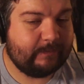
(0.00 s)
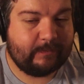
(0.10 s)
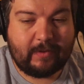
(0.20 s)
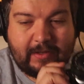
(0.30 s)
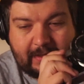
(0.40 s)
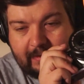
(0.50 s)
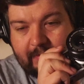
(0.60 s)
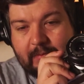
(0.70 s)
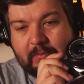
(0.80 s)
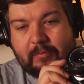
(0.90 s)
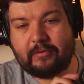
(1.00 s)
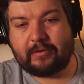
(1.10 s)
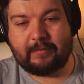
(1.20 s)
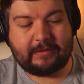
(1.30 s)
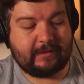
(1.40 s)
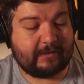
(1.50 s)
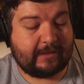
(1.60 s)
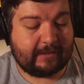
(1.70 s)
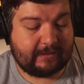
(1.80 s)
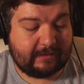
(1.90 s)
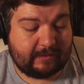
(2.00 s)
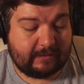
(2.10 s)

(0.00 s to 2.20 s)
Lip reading: then the Super Program, it just gets